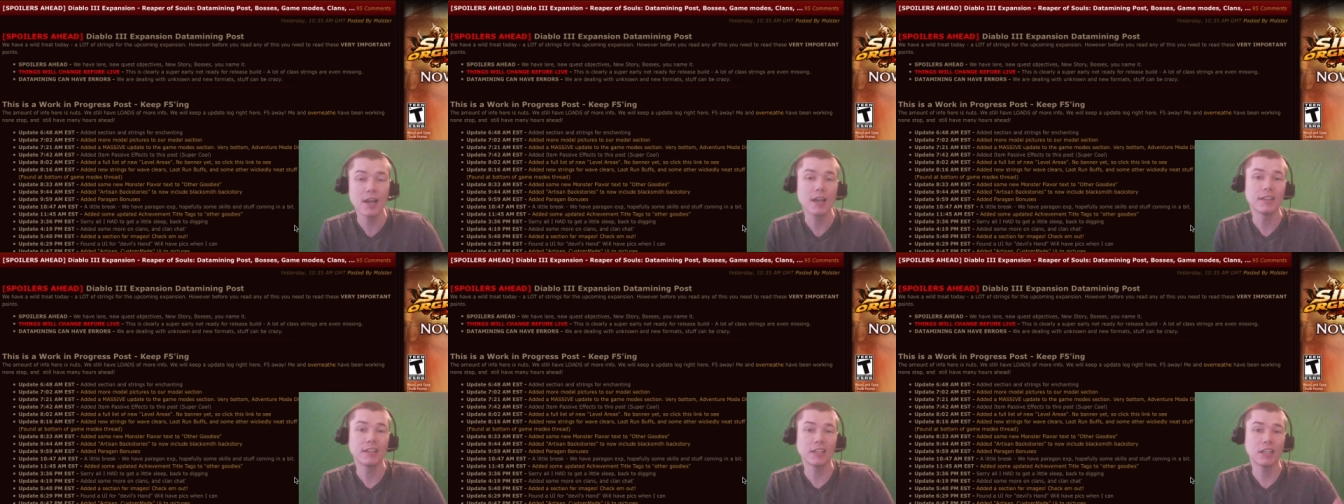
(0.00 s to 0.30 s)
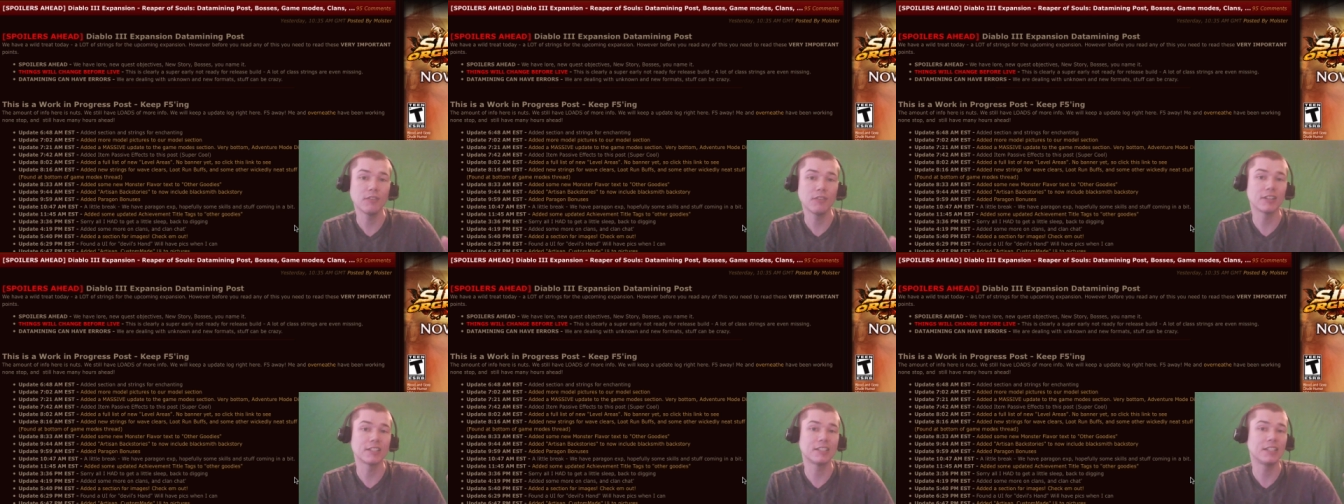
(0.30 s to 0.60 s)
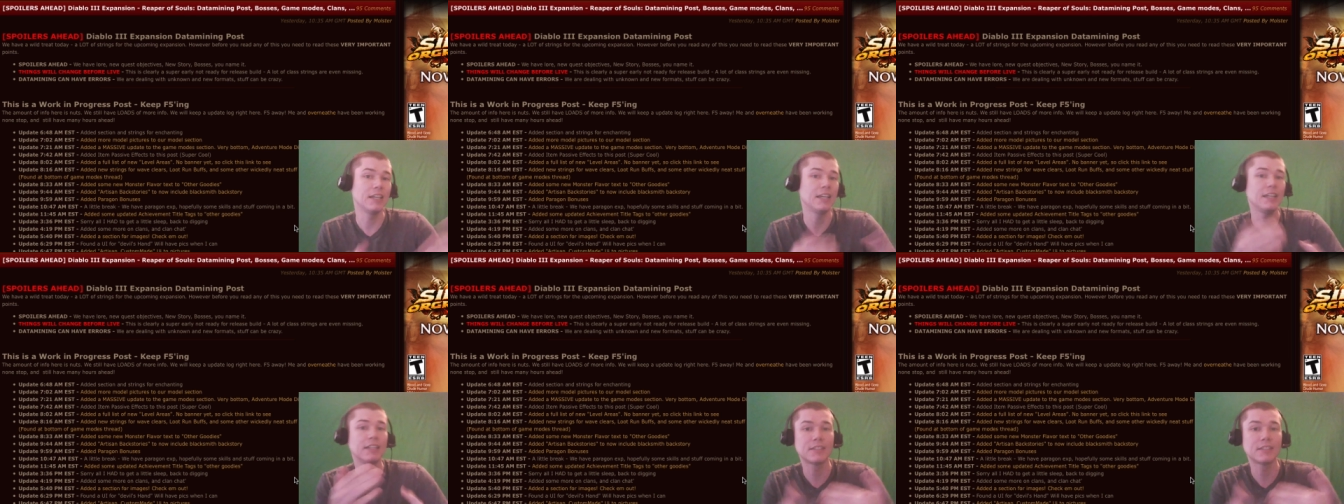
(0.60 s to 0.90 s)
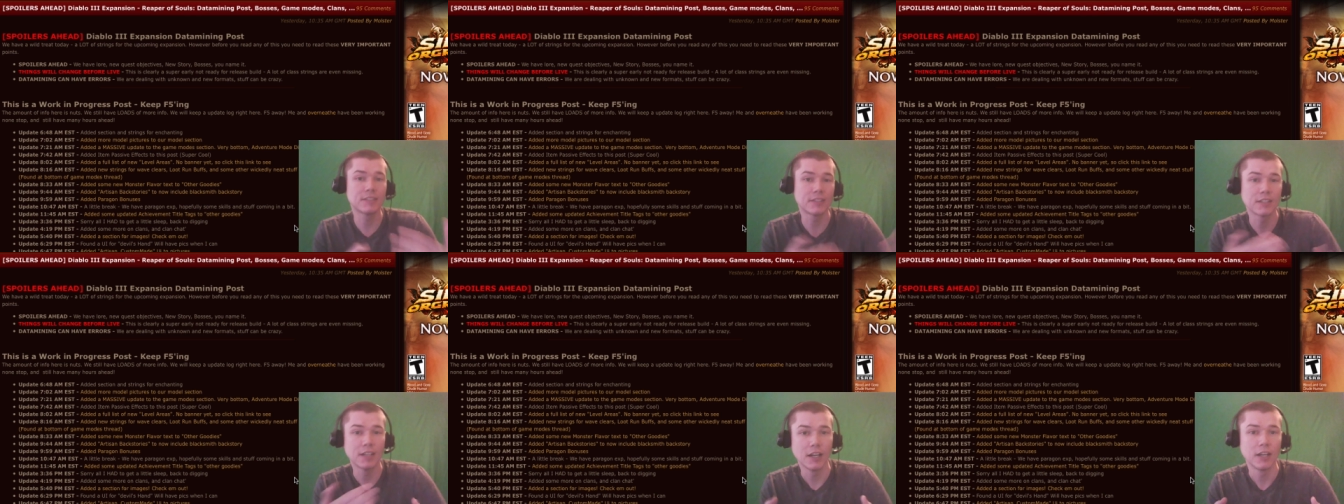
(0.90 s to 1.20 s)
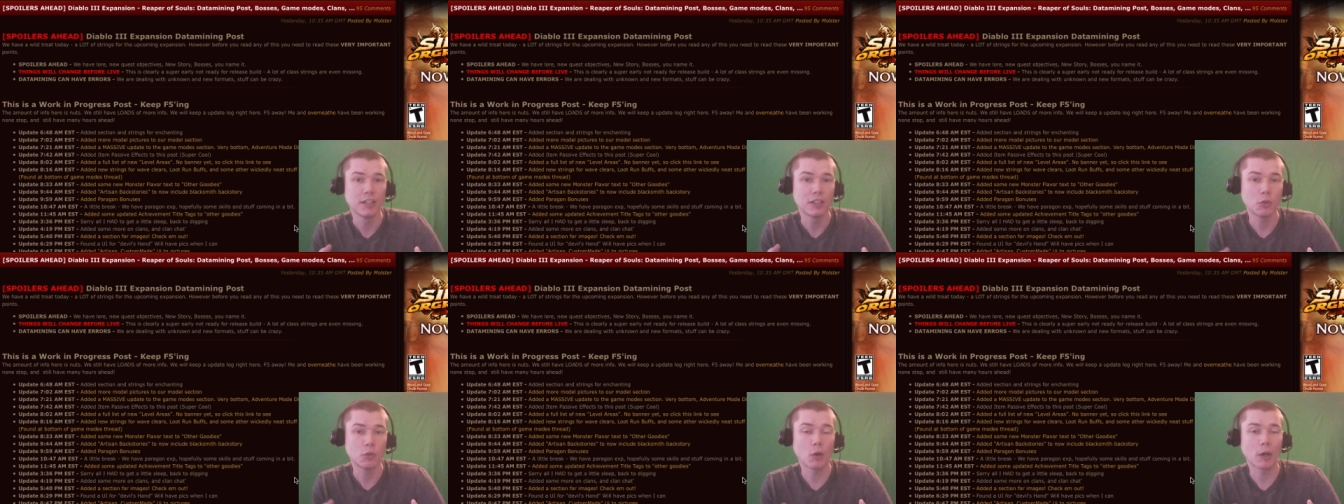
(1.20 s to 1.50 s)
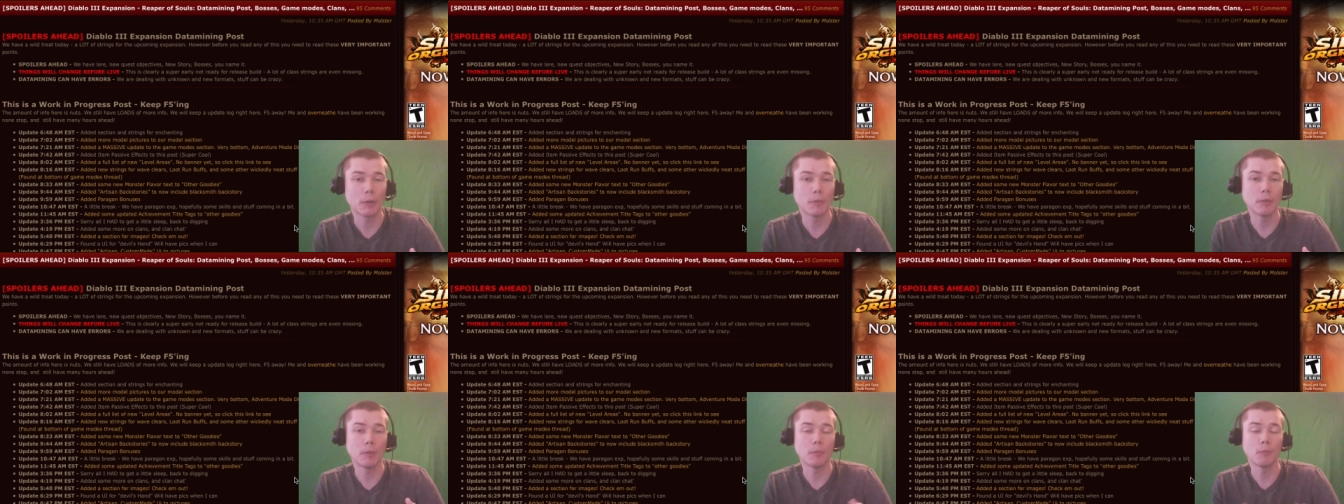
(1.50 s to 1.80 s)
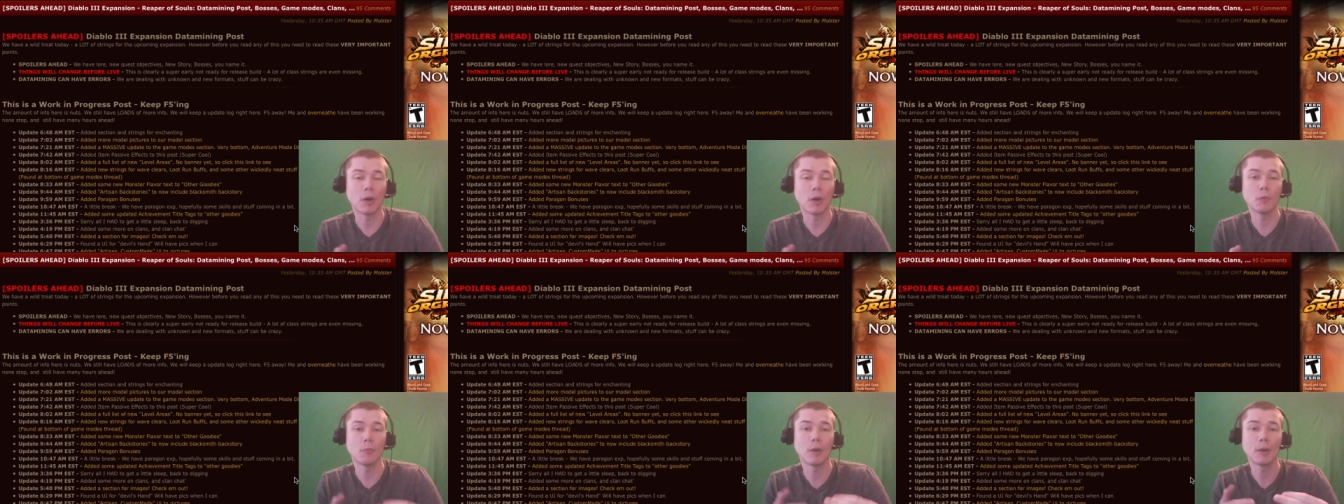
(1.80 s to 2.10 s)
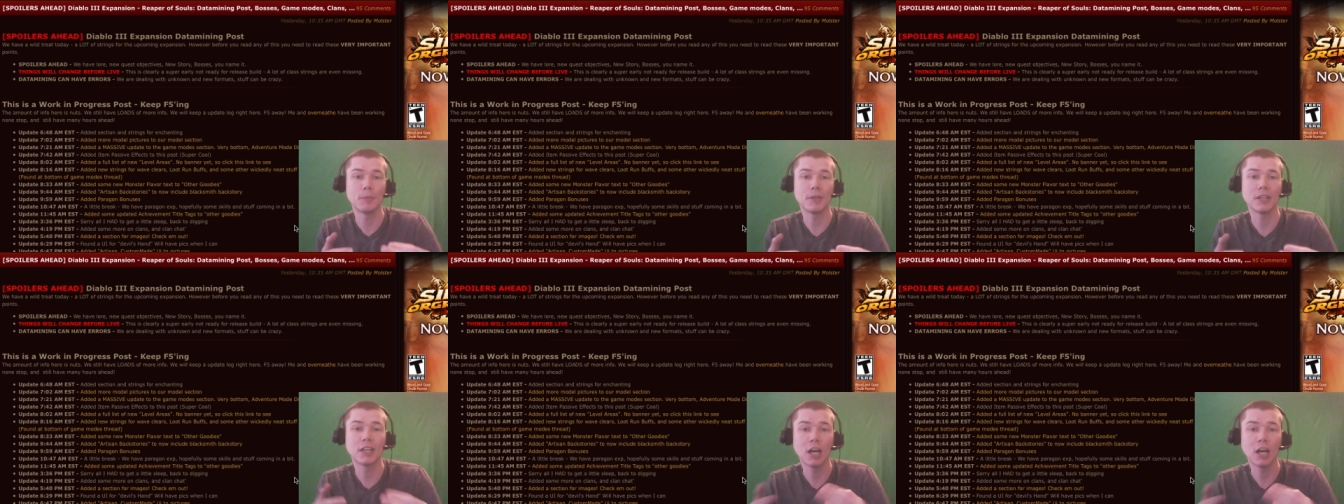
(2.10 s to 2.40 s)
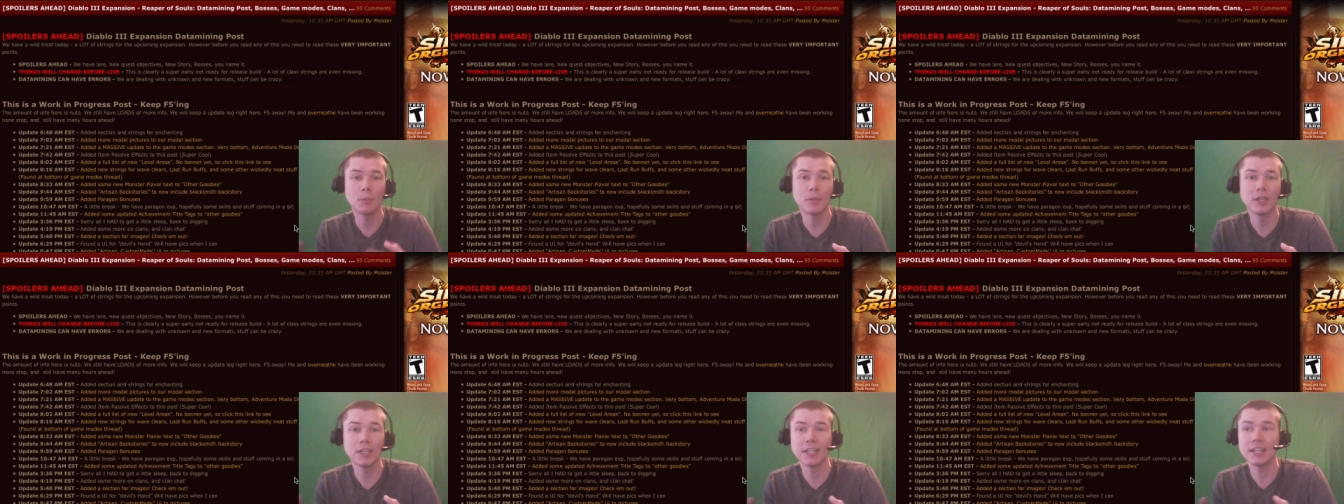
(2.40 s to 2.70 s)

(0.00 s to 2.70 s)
that give us hints to what might be coming,